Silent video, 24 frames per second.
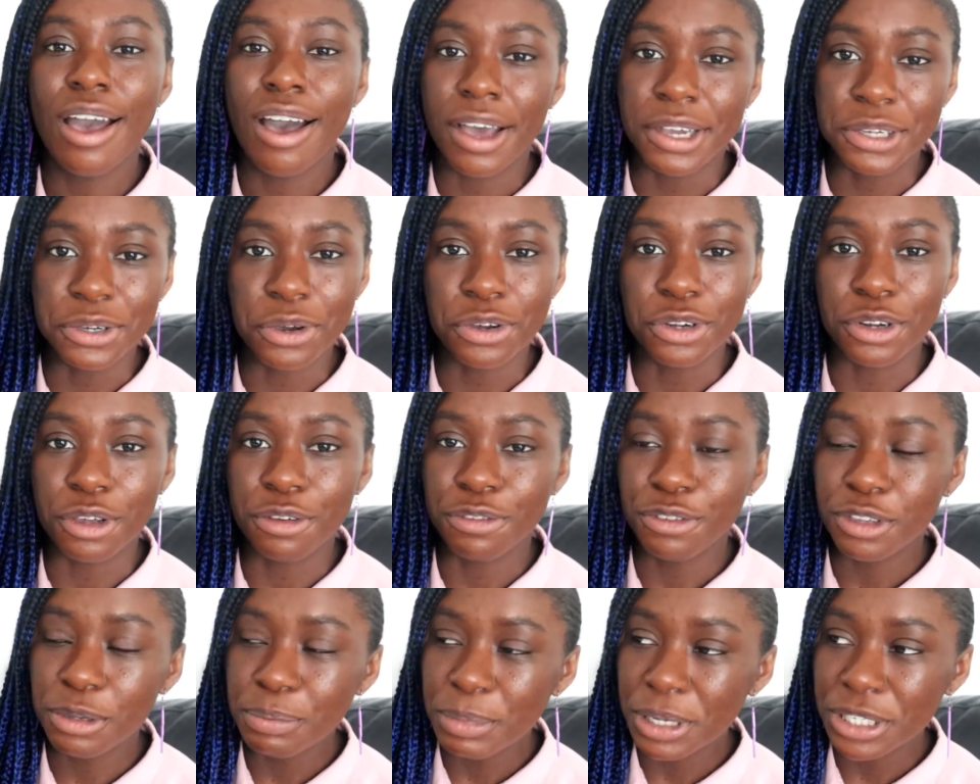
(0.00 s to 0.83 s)
I got
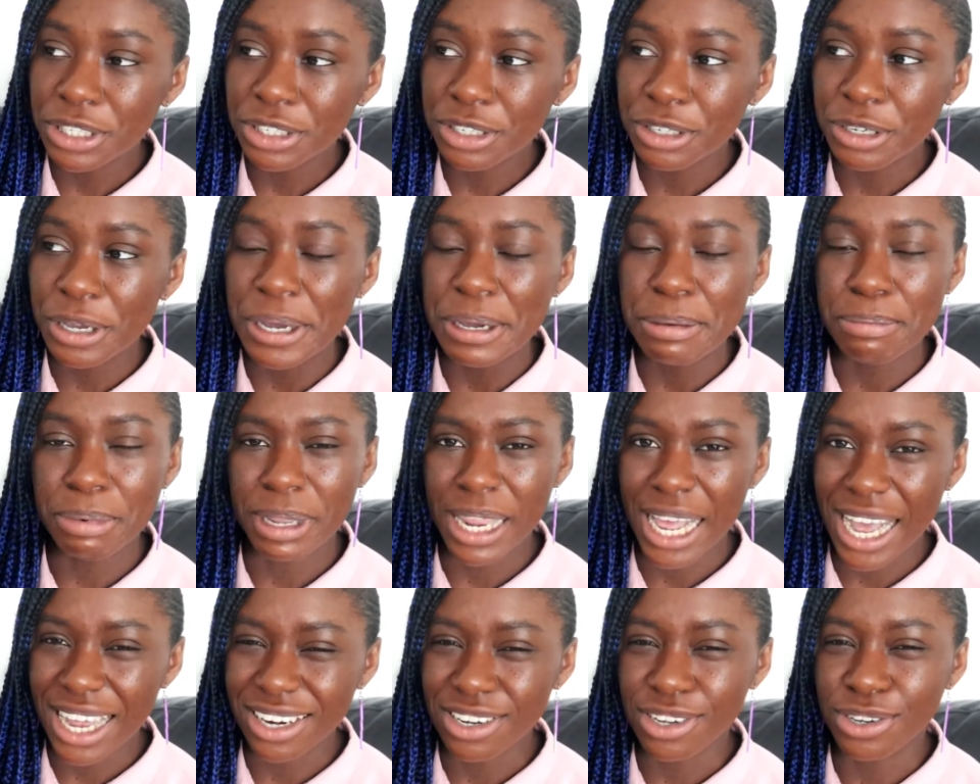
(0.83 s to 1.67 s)
a few months ago
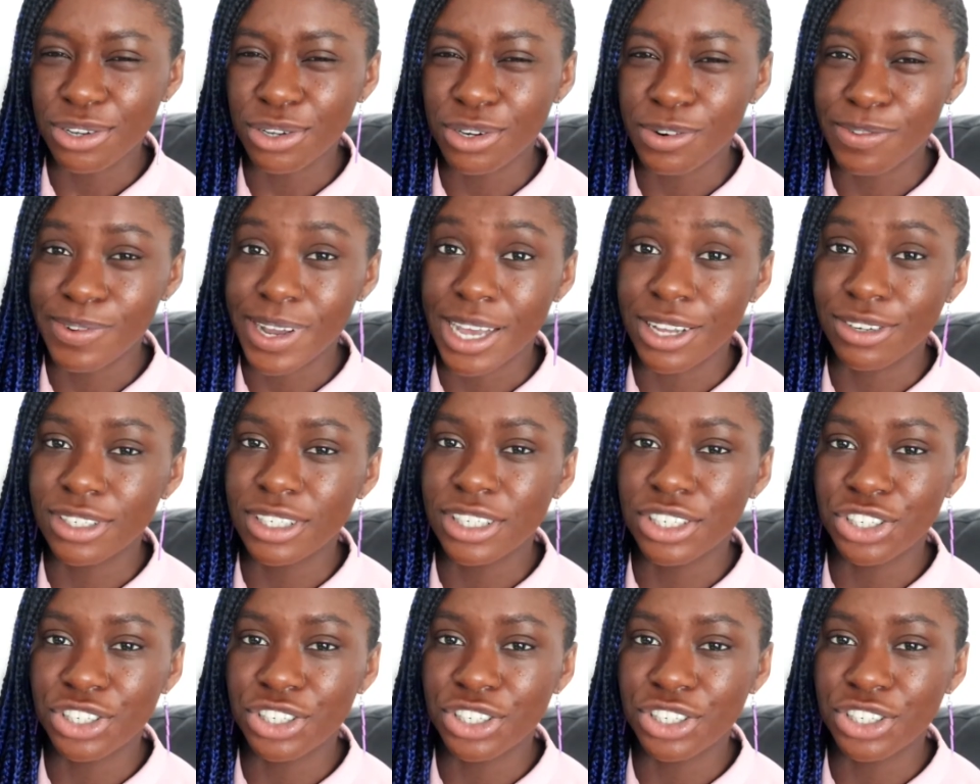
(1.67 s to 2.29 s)
but hadn't got around